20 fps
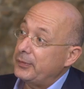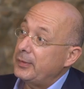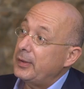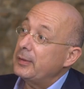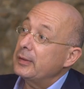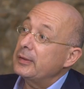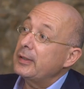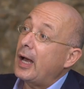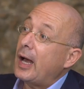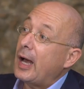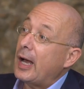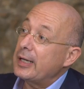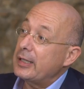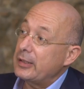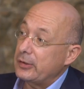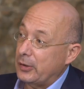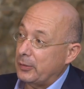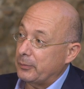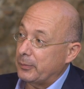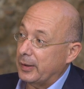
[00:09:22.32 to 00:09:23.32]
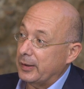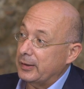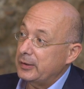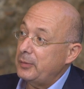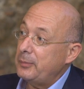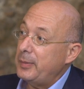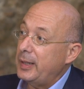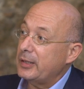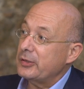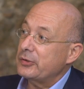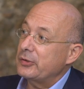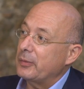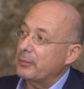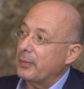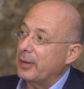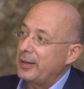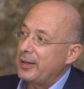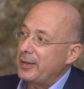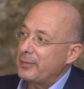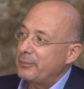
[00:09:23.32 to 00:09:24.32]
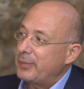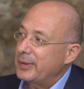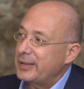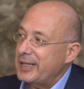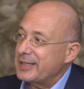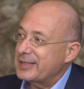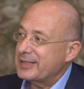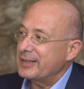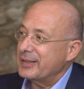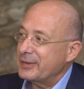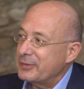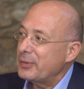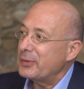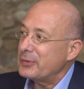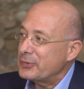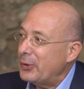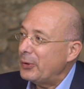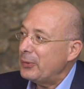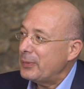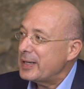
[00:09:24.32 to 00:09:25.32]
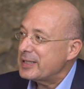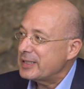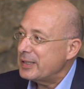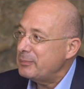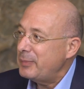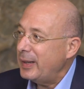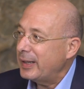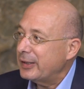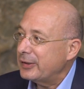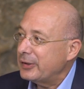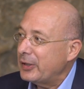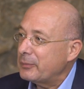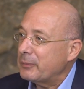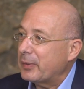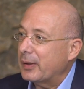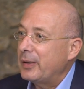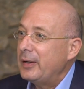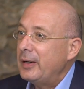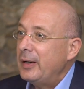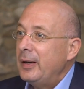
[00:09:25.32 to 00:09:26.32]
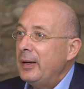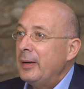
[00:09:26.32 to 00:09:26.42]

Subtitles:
The higher number, the biggest number. But there was always a bigger number.